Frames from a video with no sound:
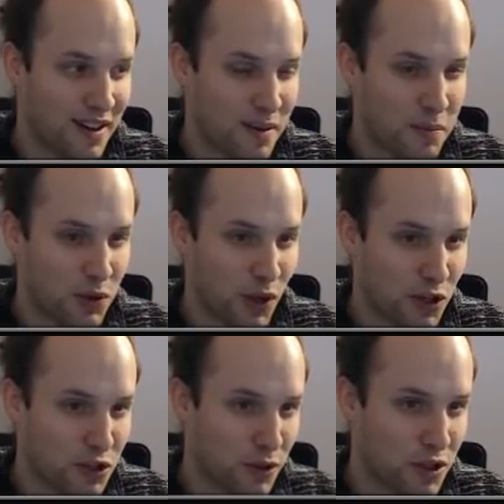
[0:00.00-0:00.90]
you
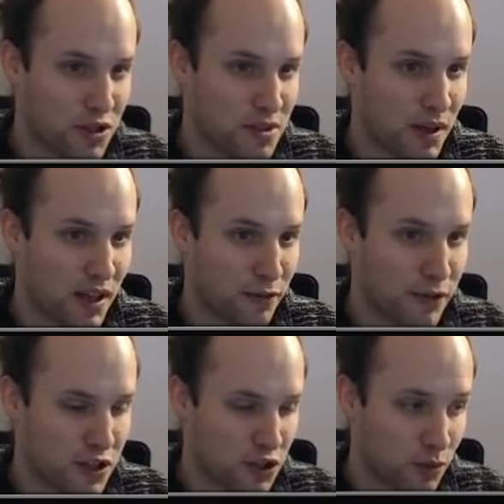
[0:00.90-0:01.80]
actually want to just make a
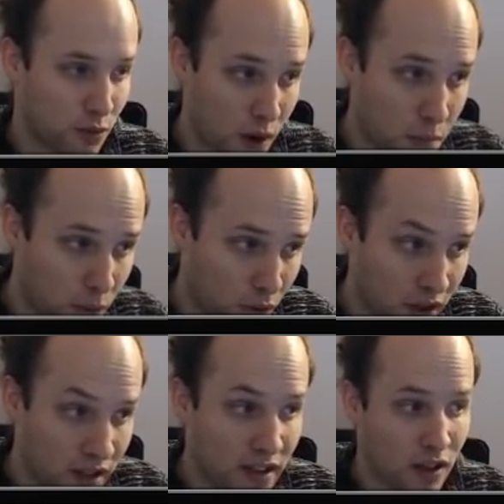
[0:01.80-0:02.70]
flush on one board,
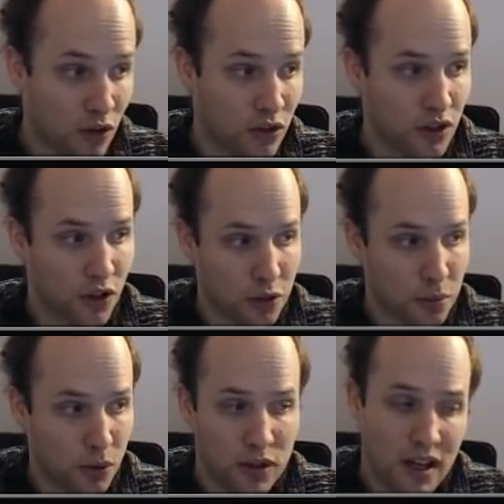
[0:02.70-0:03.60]
and then on the other
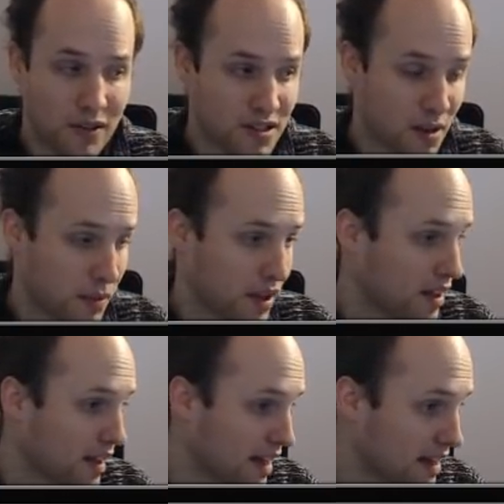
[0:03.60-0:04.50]
board have something
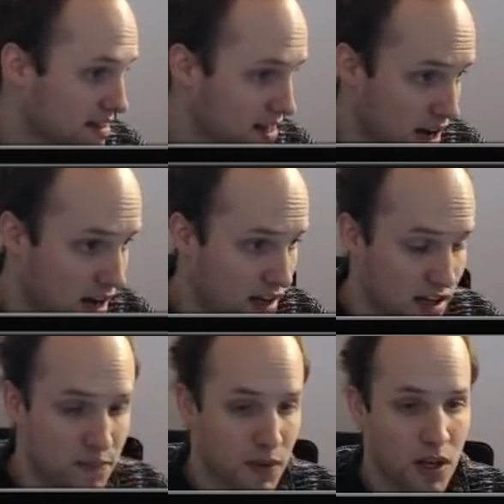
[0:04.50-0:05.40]
like ace high
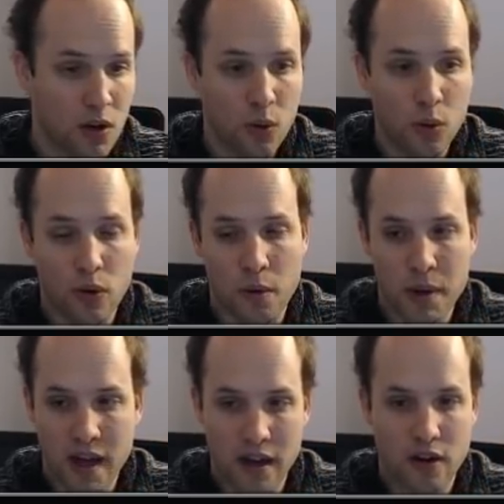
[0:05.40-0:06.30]
or a
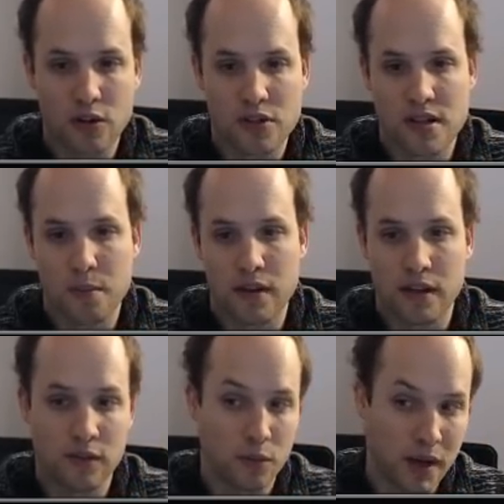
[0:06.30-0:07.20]
pair or something
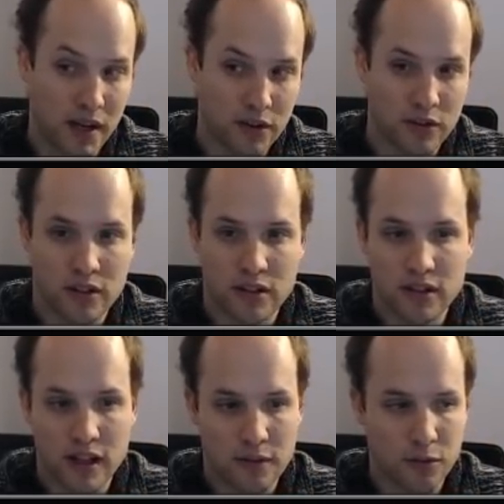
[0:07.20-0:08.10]
even better
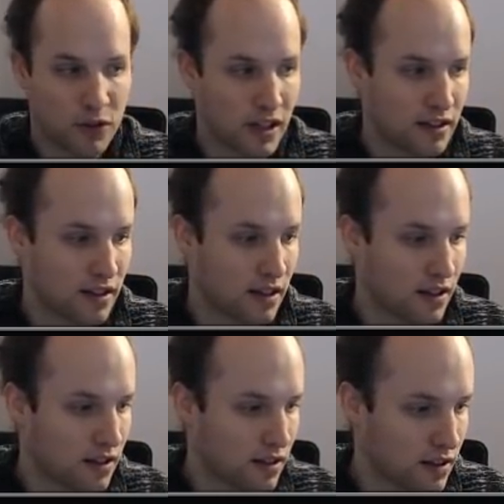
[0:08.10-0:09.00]
for that.
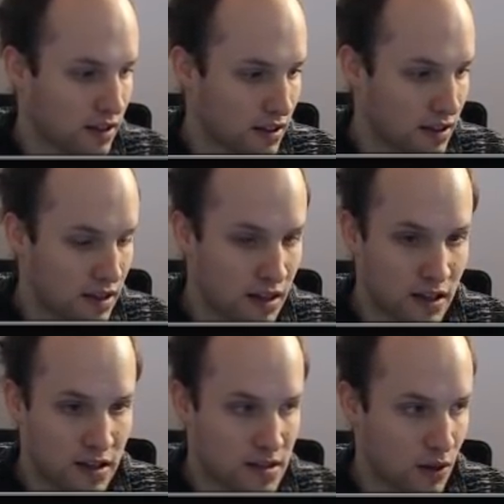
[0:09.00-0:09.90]

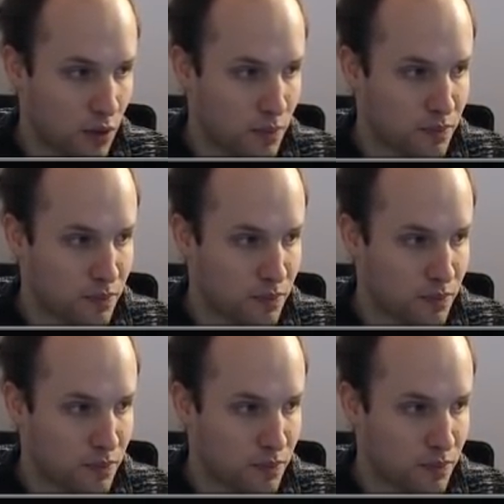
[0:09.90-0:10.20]
So